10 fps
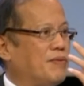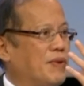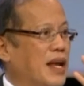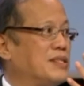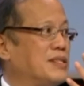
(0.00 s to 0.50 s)

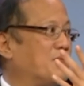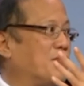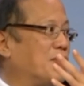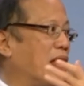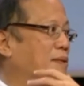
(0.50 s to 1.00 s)
finances
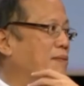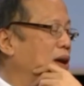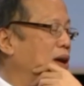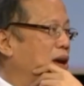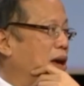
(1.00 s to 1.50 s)
for the
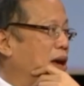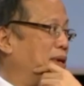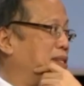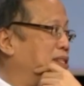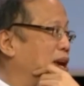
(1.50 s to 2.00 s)

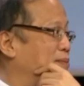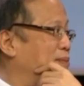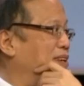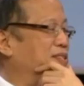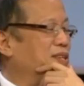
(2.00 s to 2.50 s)

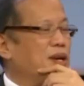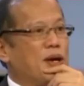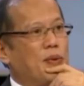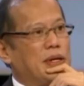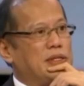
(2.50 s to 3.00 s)
MSMEs.
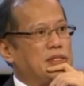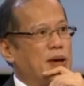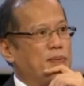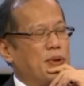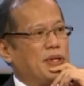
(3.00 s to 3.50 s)
We
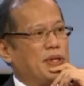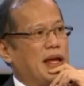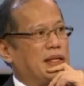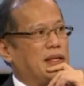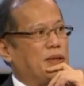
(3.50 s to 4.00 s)
championed
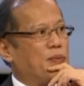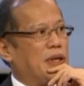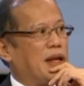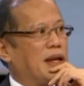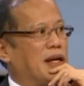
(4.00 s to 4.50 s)
that
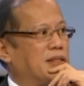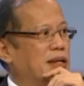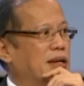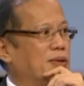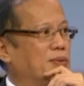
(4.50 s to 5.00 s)
within
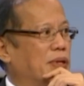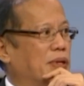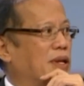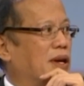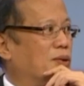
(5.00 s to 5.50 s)
ASEAN,
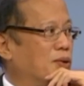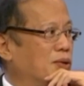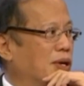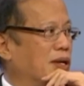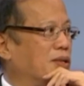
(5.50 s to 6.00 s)
within our own
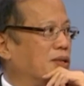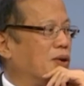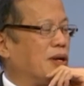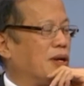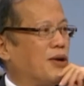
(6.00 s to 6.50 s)
country,
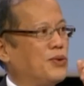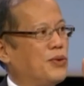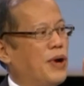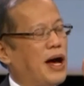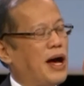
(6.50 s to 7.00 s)
on how
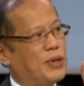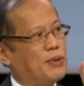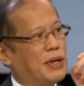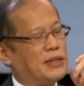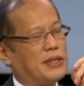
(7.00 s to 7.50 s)
to
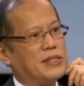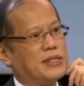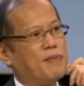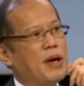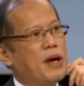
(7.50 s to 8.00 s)
actually buttress
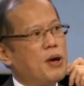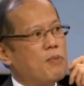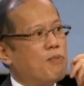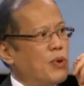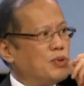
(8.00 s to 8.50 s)
them.
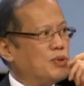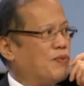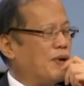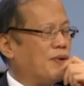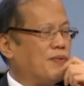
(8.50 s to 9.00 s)
Most
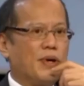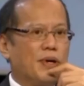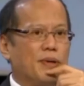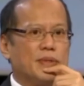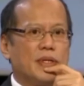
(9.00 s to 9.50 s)
of our
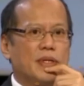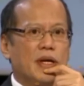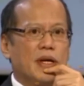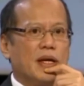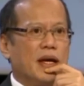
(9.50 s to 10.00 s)
firms
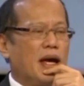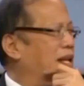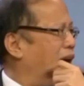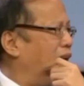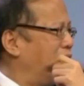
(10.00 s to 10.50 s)

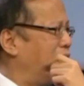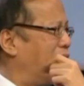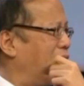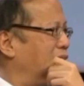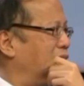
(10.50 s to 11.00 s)
in the high
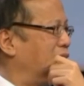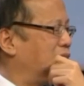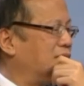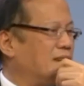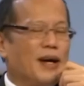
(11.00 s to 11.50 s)

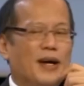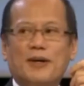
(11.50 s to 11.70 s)
90s,